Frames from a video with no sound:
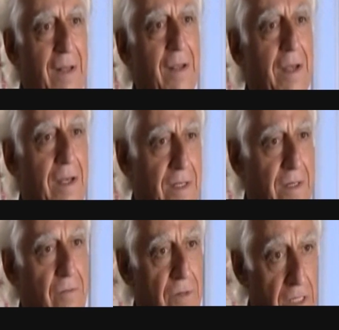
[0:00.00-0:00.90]
And in
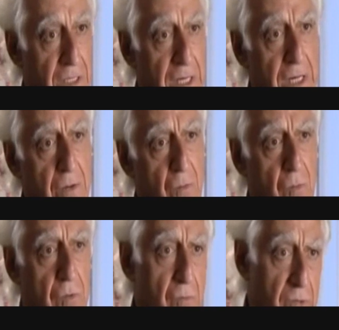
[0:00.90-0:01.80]
a real air
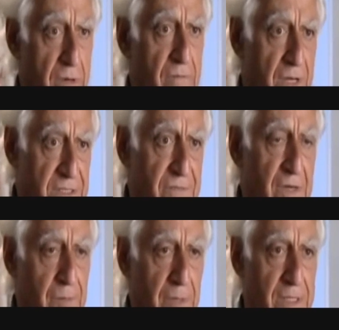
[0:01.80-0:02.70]
war where you have lots of
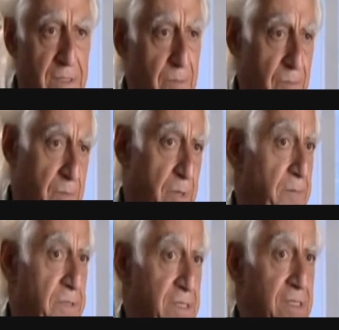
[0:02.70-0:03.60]
airplanes up, the blip
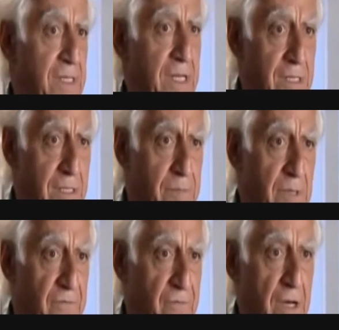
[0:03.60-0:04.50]
is as likely to be
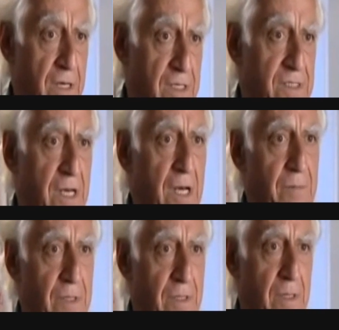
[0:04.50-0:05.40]
a friend as an
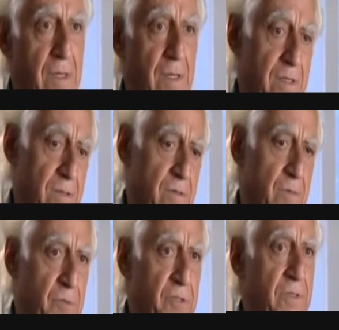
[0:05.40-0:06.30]
enemy. So you
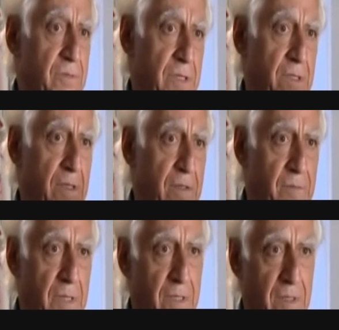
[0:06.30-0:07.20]
push the button and you
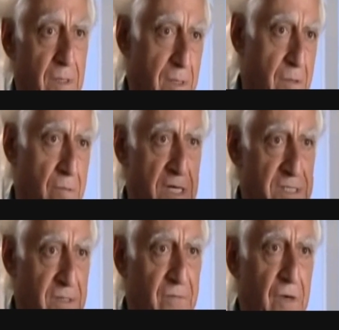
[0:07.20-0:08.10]
may
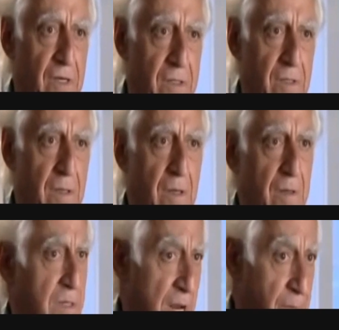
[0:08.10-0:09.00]
erase a friend.
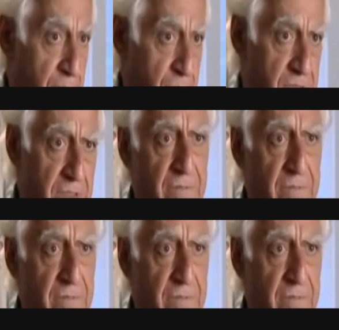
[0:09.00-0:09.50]
It happened to us in